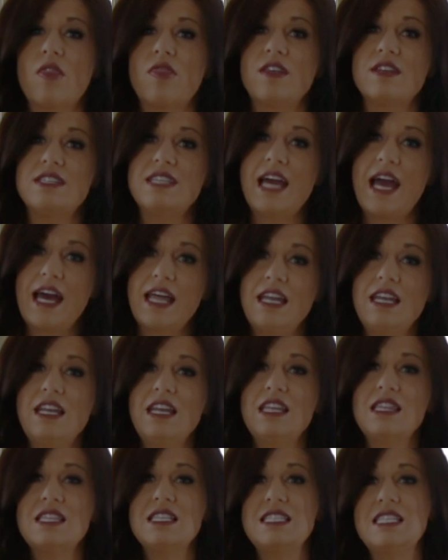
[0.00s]
the
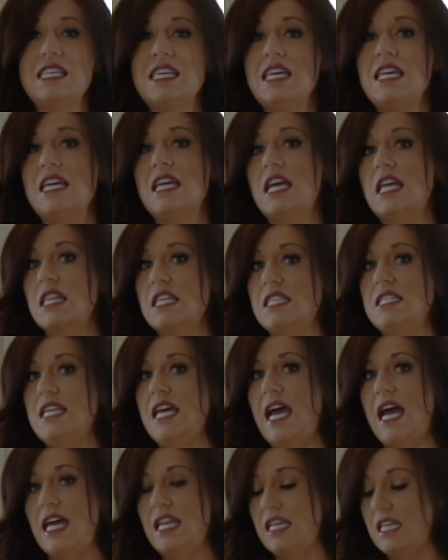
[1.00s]
tannin in the tea and the
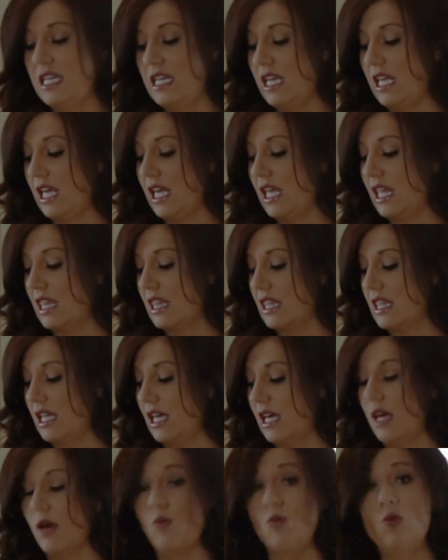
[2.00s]
tannin in
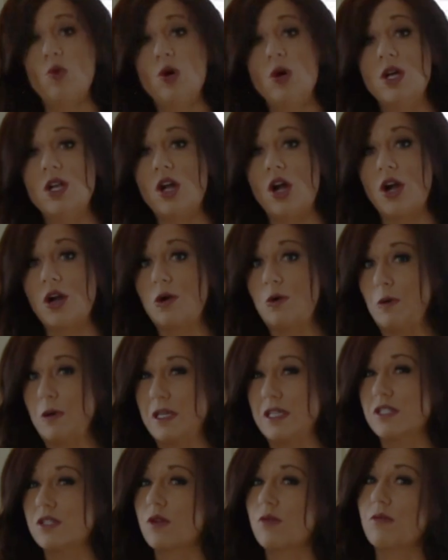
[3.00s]
the wood are
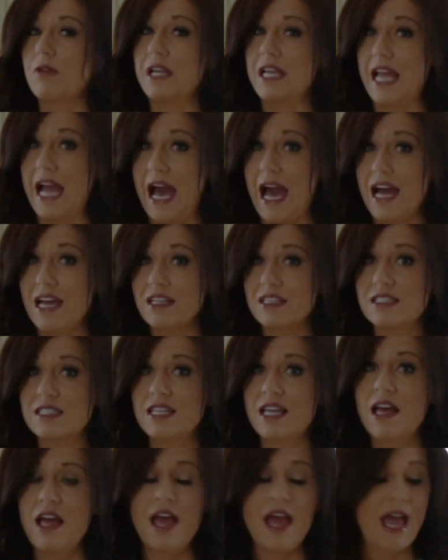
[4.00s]
going to react.